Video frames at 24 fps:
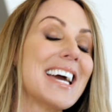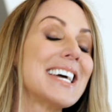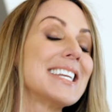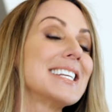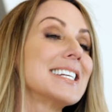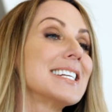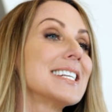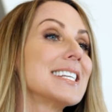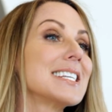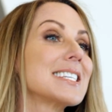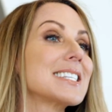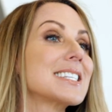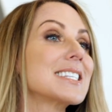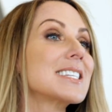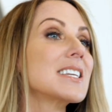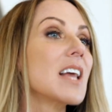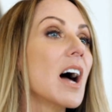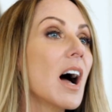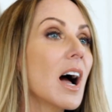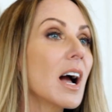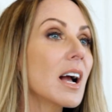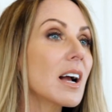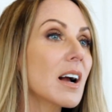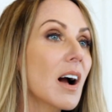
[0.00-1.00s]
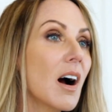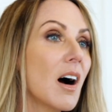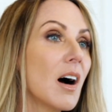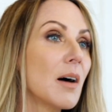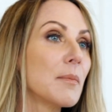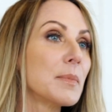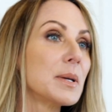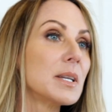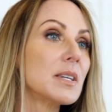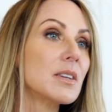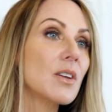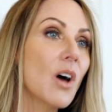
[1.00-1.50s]
and it is not
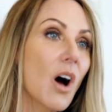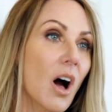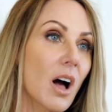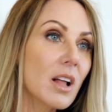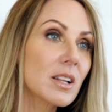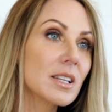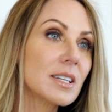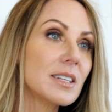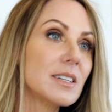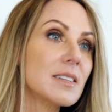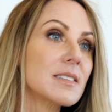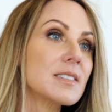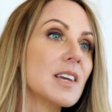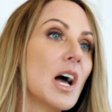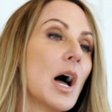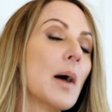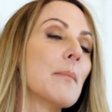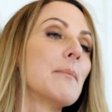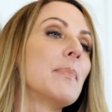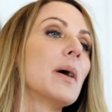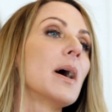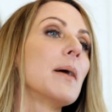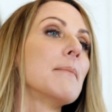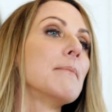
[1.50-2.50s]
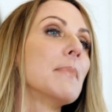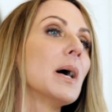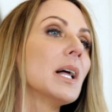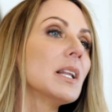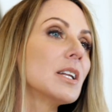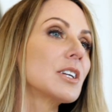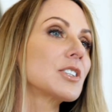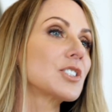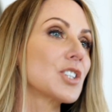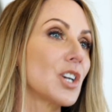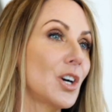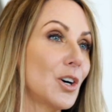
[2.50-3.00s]
common knowledge, but
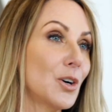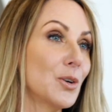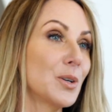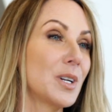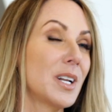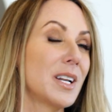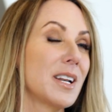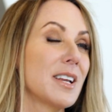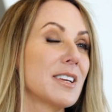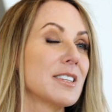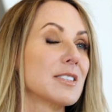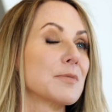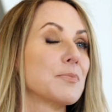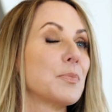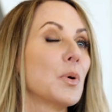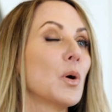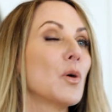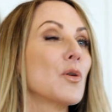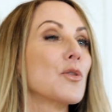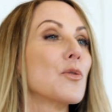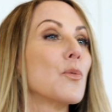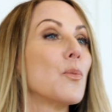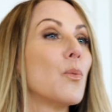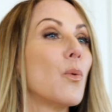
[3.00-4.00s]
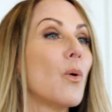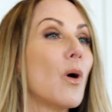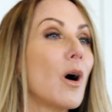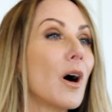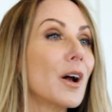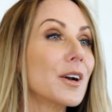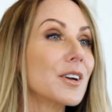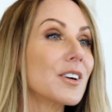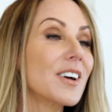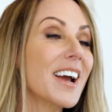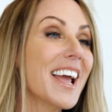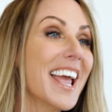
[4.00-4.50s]
melatonin is both
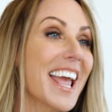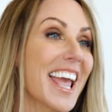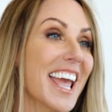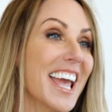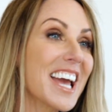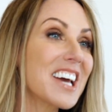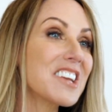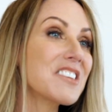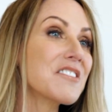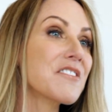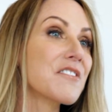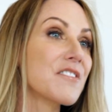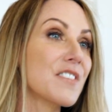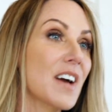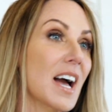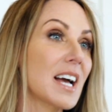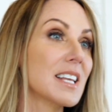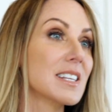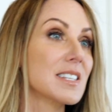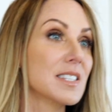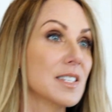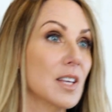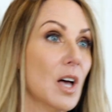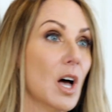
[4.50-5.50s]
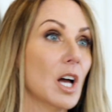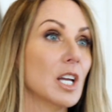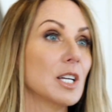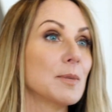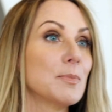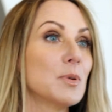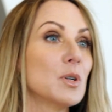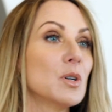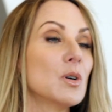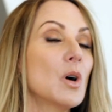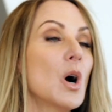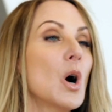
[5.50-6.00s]
water and fat
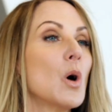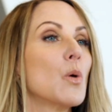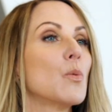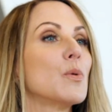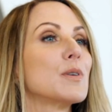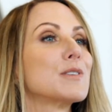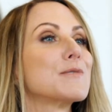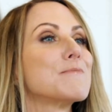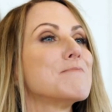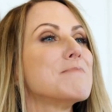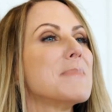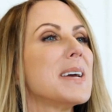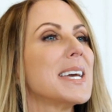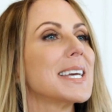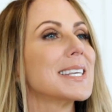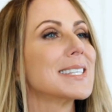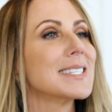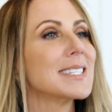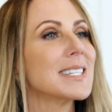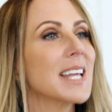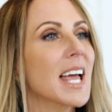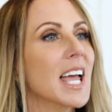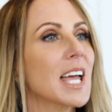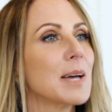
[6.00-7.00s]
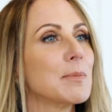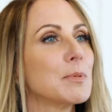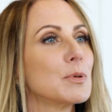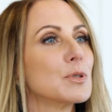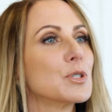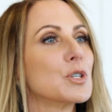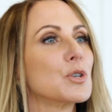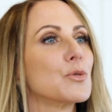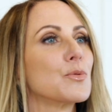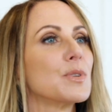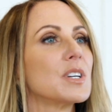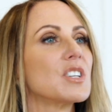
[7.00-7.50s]
soluble, which makes it able
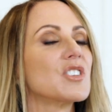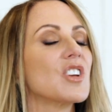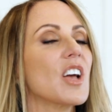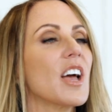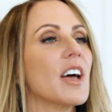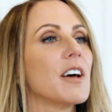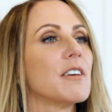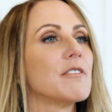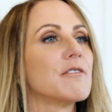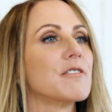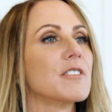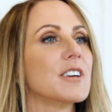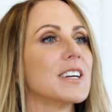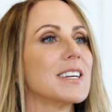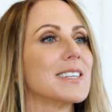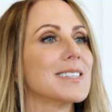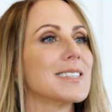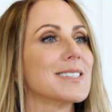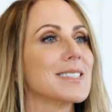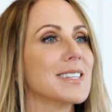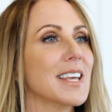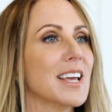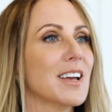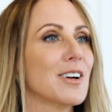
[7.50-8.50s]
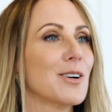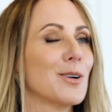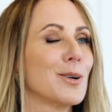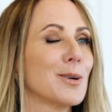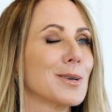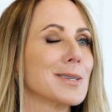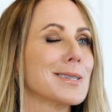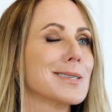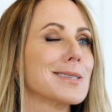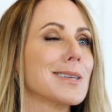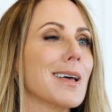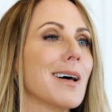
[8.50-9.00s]
to reach every single
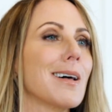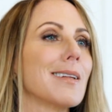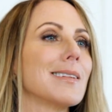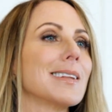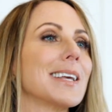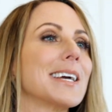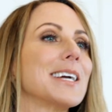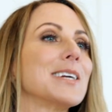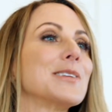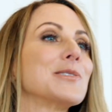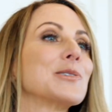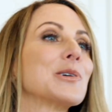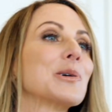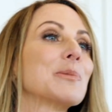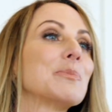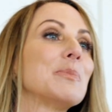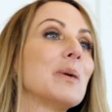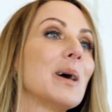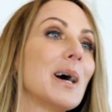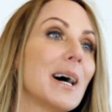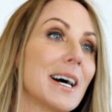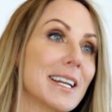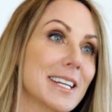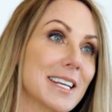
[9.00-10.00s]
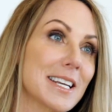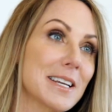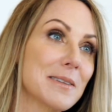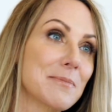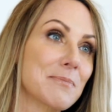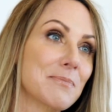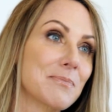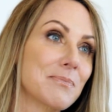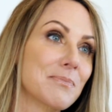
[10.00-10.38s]
cell in your body.